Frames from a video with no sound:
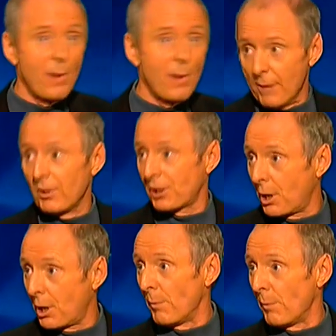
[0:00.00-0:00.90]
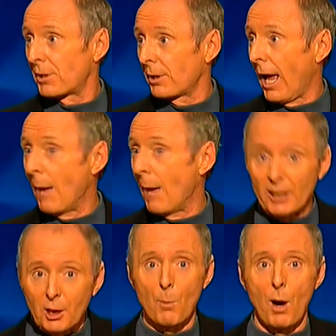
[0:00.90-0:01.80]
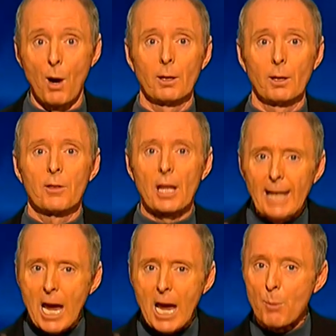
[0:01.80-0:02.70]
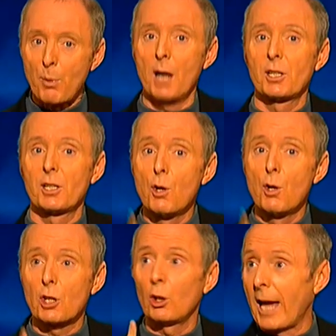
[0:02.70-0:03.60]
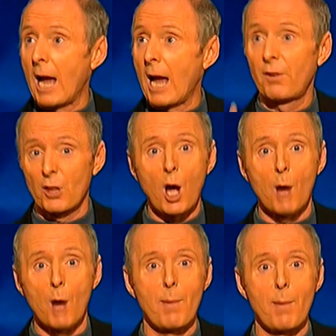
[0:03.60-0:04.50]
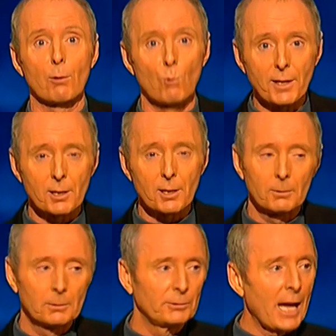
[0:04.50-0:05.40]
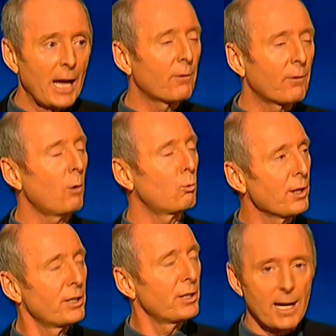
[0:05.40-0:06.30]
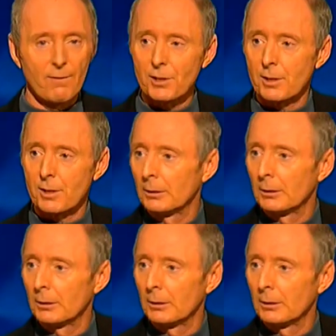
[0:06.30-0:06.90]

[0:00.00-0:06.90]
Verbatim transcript: about this government. I mean, come on. The Labour Party used to look out for the common man, right? Now they've got Ron Davies.